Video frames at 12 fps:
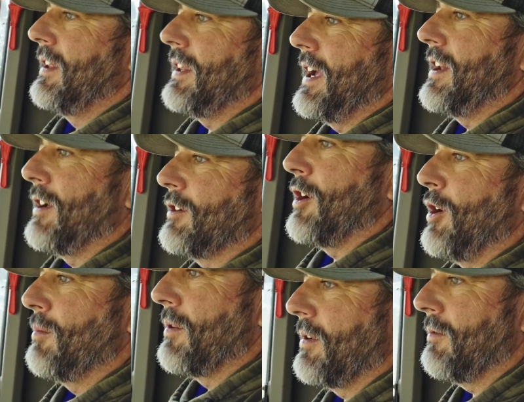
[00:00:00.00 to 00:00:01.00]
late
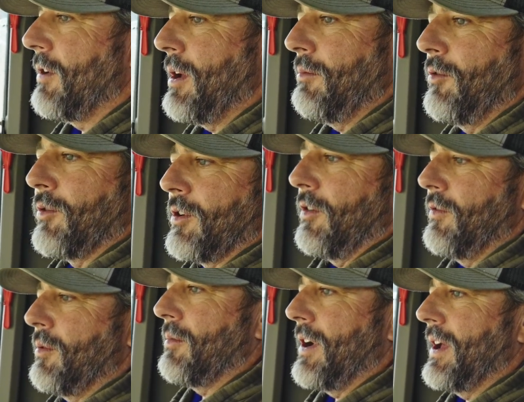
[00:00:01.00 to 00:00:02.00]
October, right before
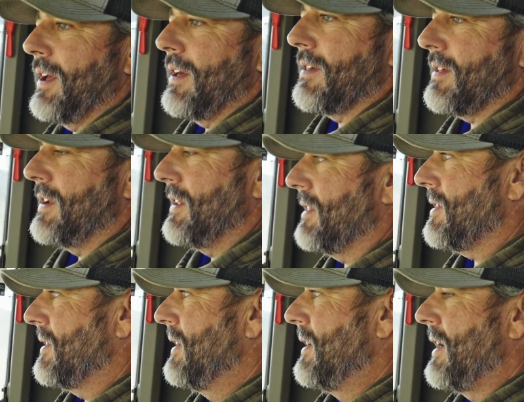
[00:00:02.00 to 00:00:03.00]
November, I guess, and
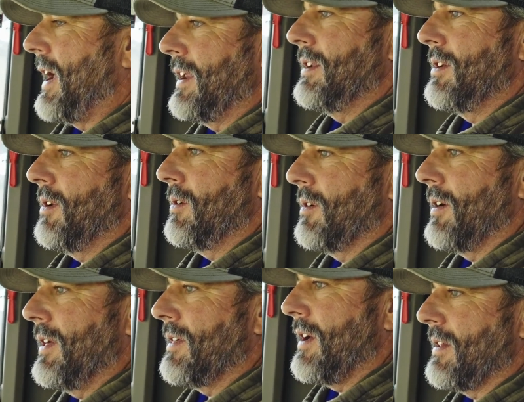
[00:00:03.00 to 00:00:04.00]
it's 82
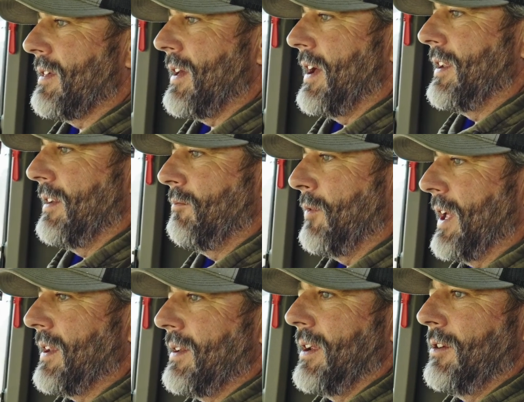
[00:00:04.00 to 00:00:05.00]
degrees outside, and we
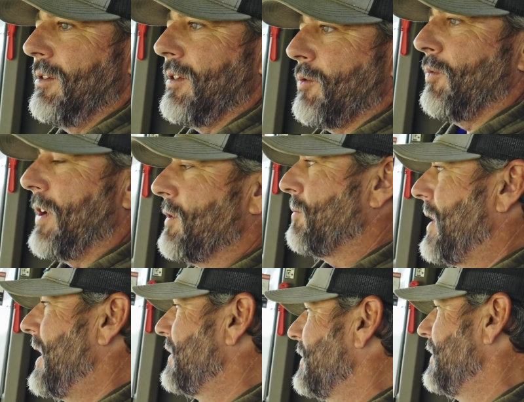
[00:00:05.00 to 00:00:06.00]
continue this weather
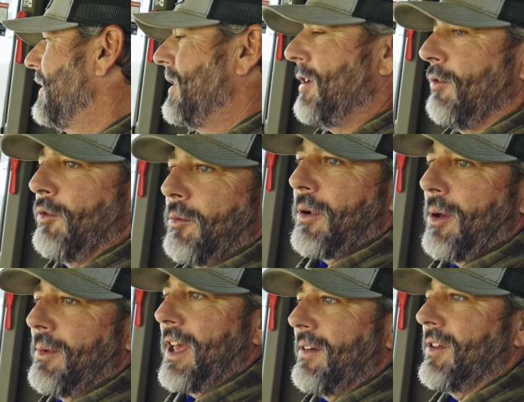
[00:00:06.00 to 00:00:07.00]
pattern, we'll
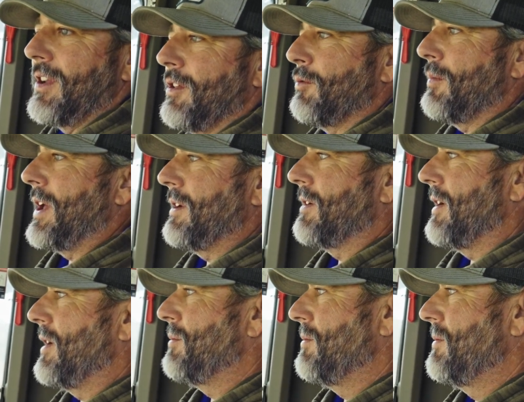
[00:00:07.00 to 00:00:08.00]
probably have another May
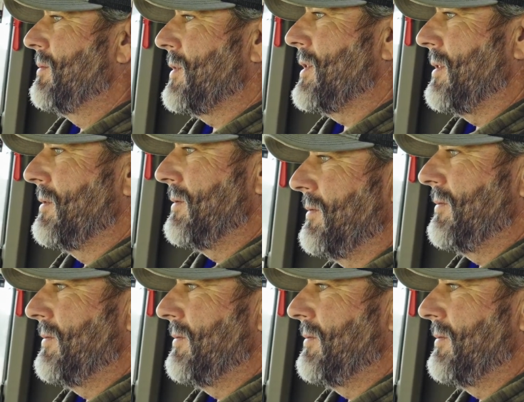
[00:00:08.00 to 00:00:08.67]
crop. So,